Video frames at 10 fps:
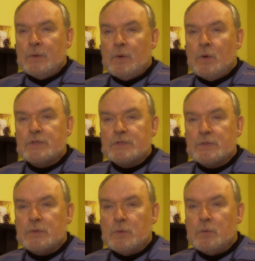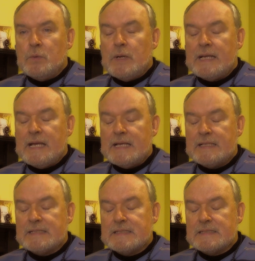Also, what
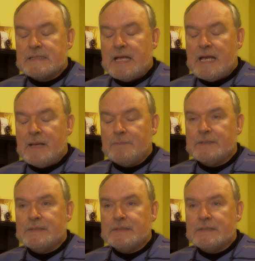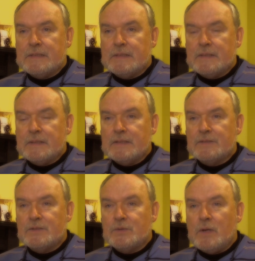has happened,
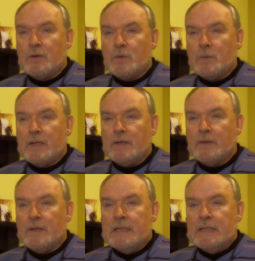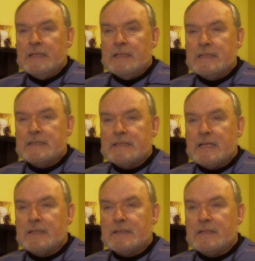as you are aware, is
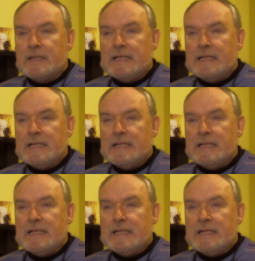that the